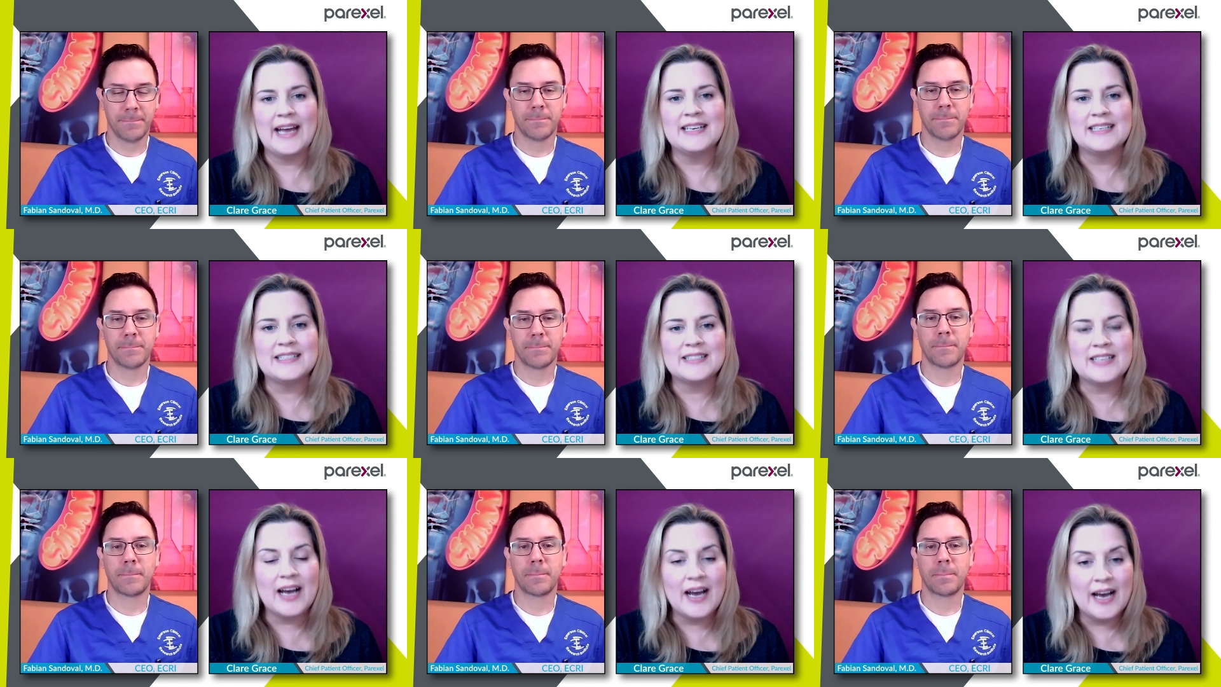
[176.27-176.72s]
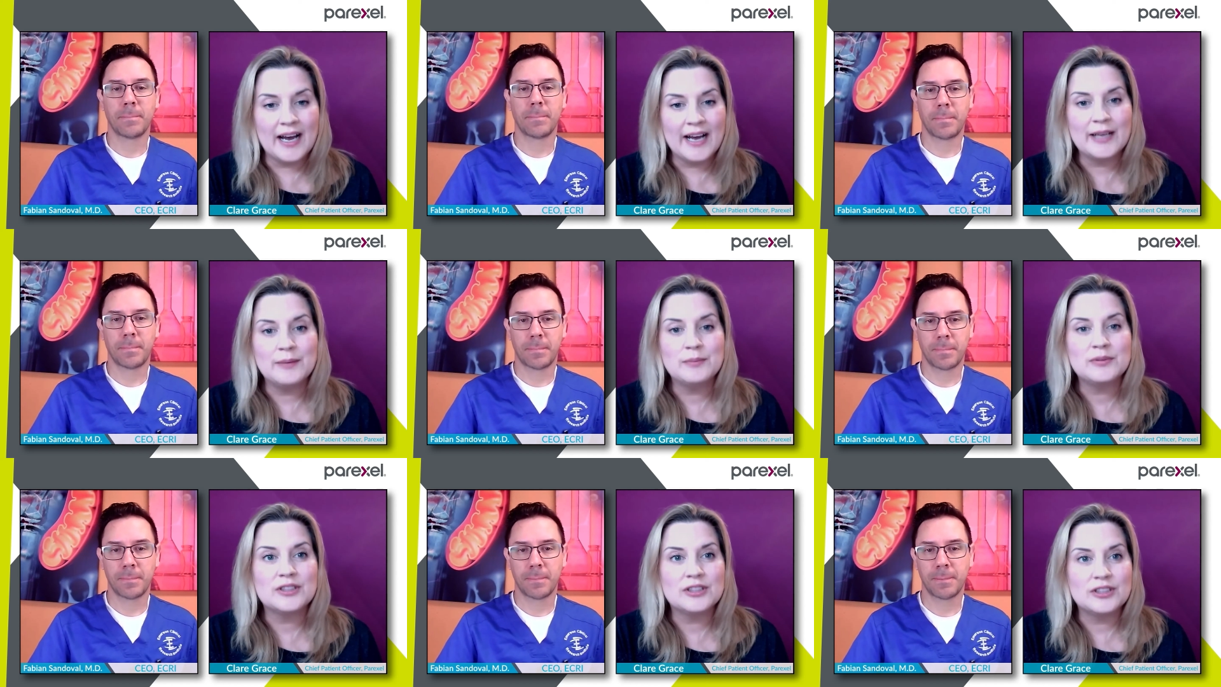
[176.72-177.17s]

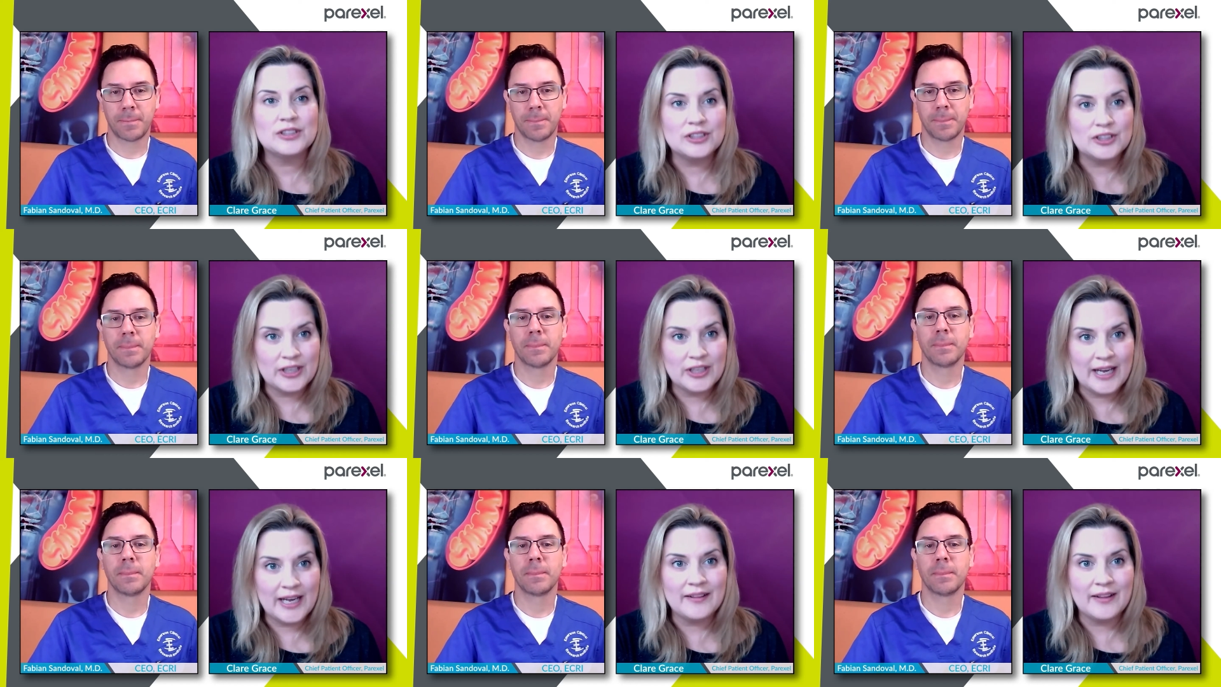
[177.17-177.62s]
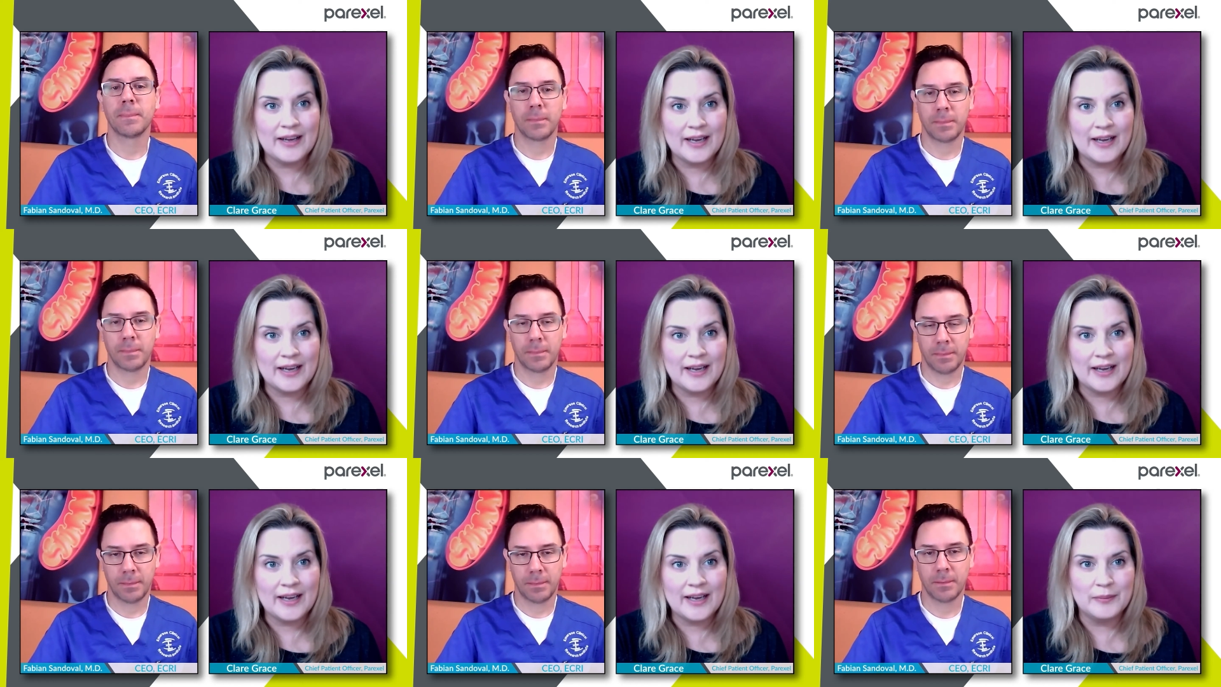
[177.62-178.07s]
Speaker 1: time to share that
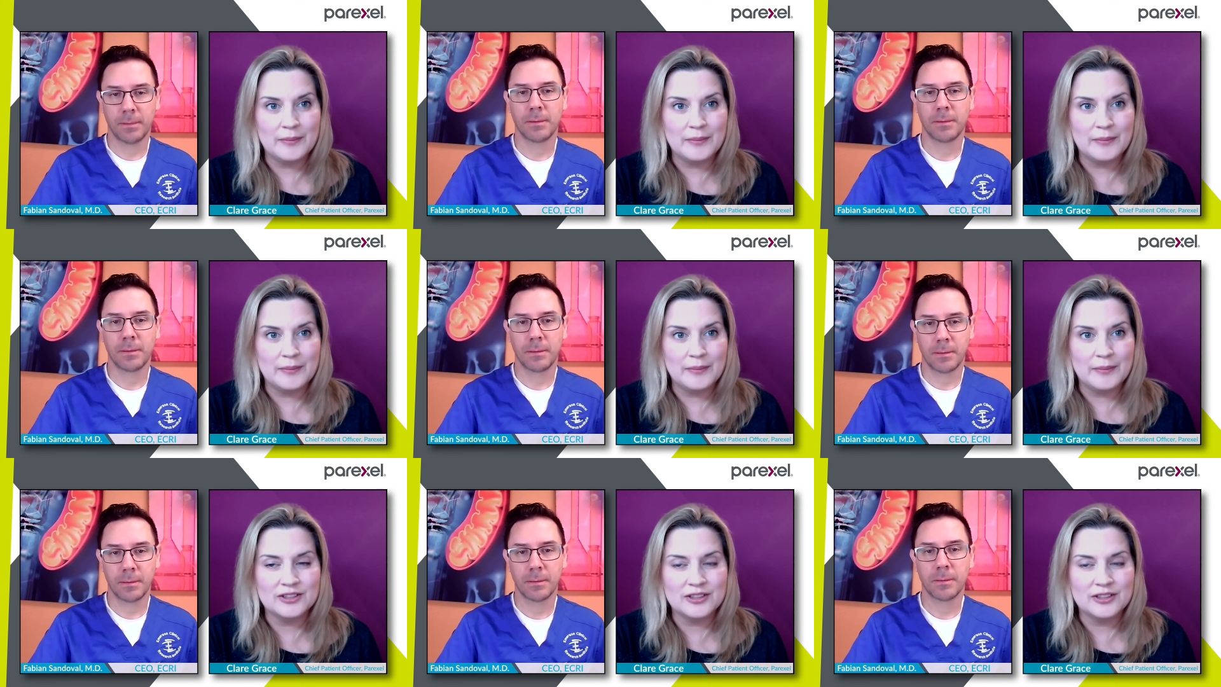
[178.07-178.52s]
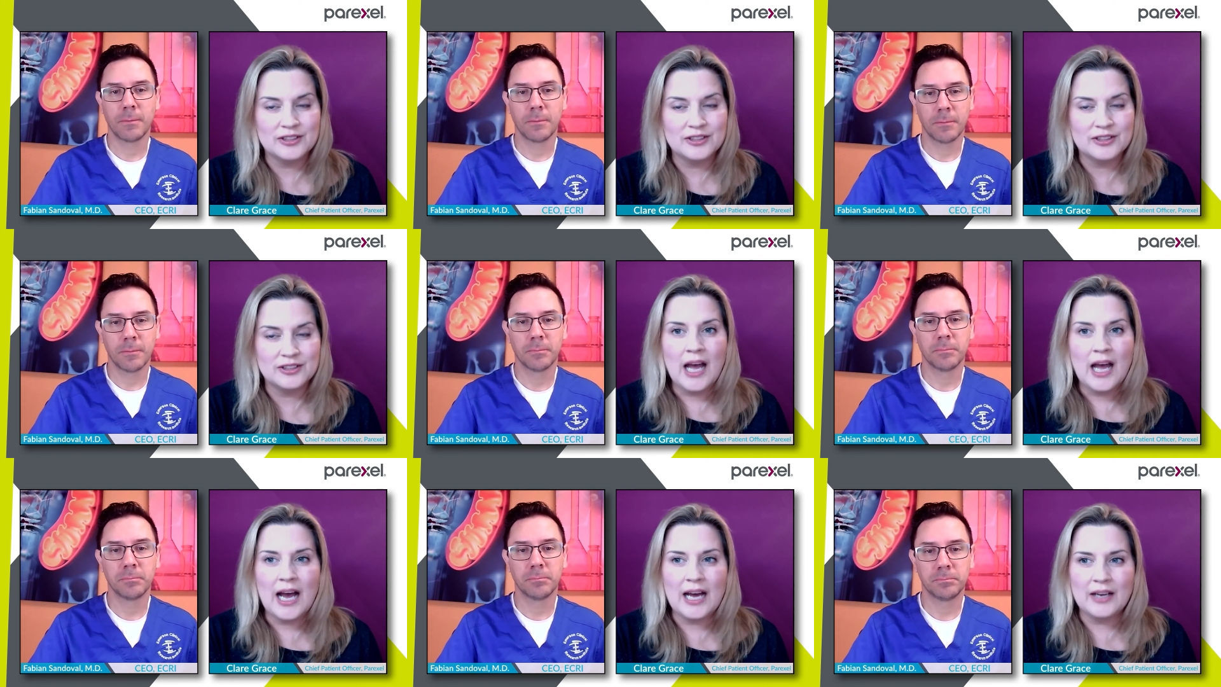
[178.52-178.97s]
information,
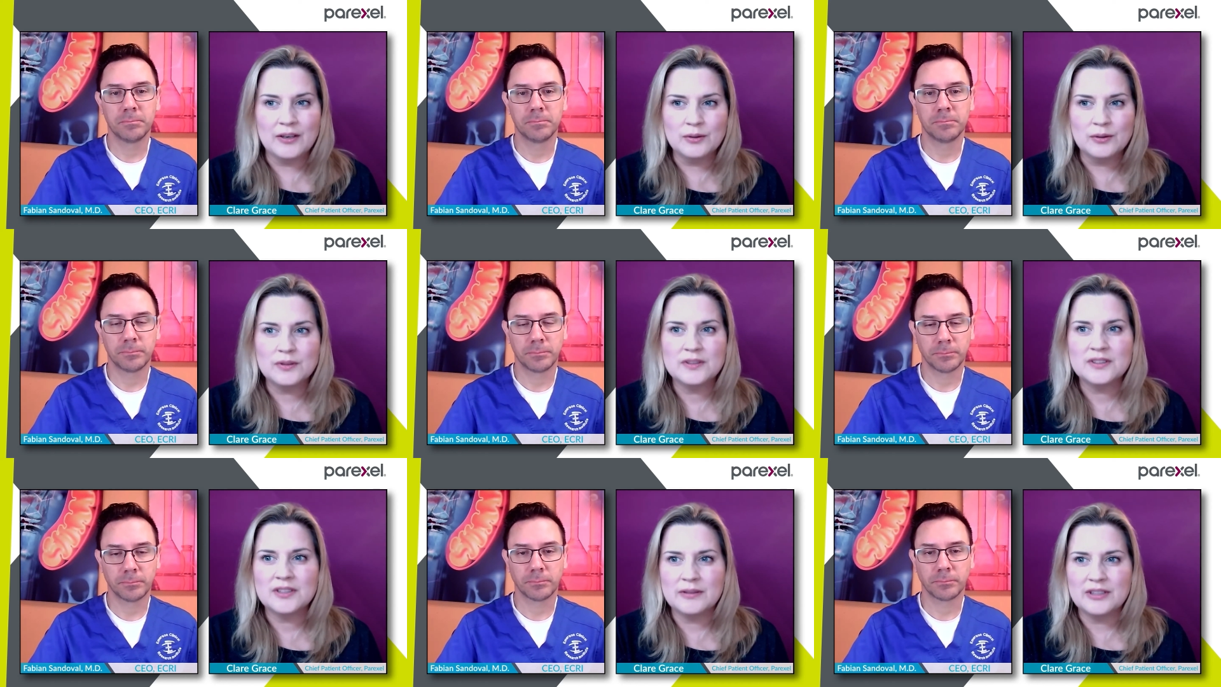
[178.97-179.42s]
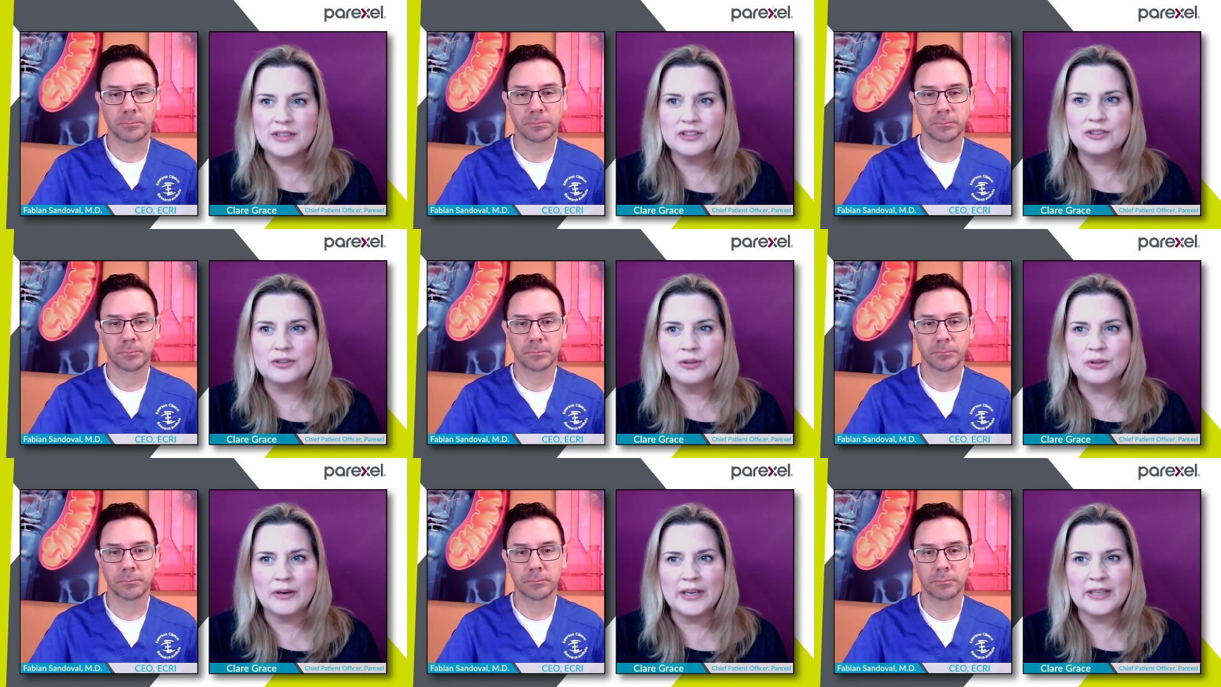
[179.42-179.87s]
and also
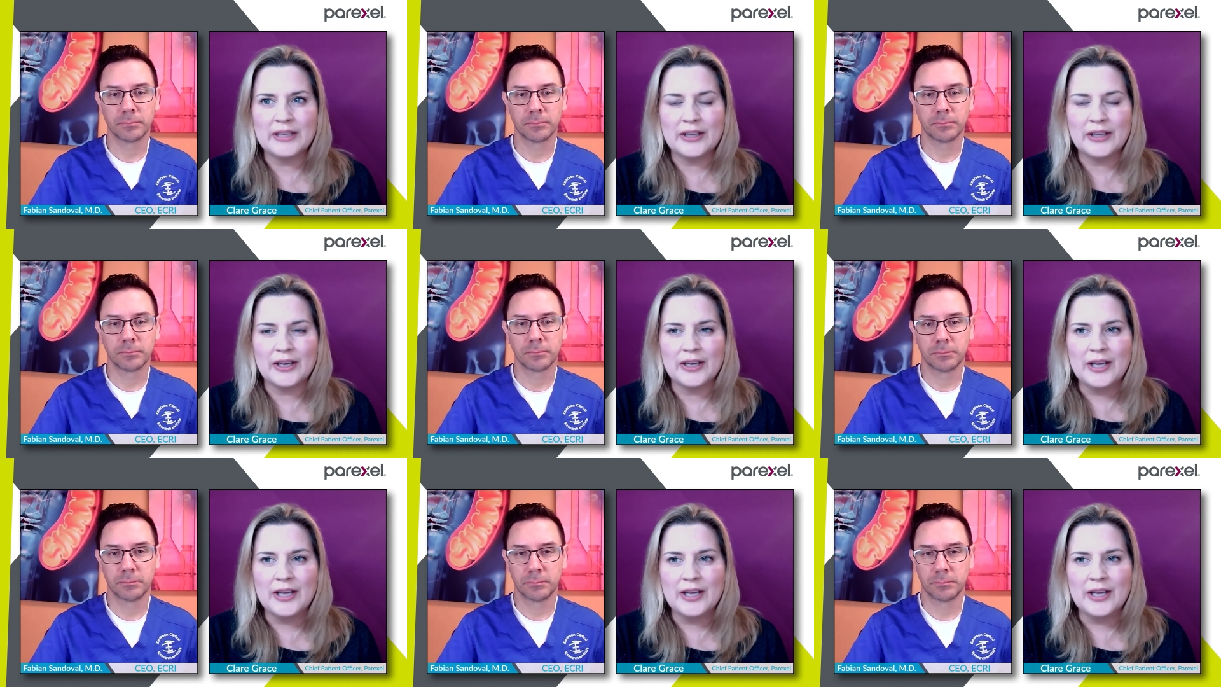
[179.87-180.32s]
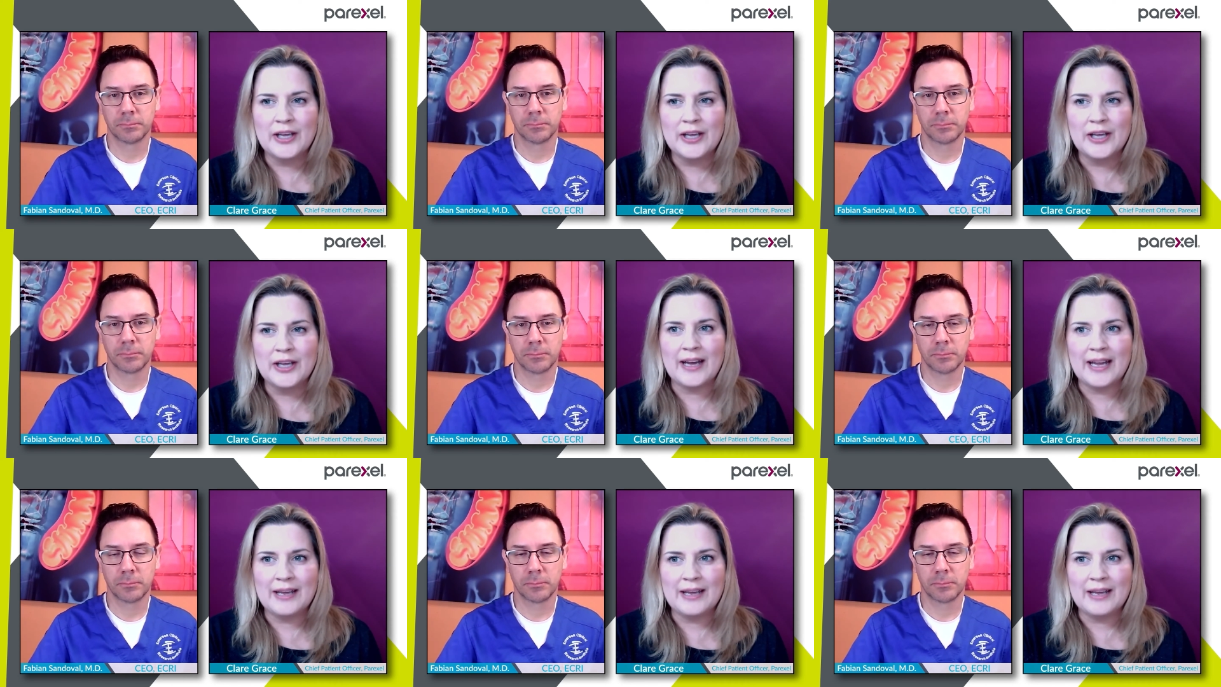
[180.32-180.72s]
ensuring that you know, that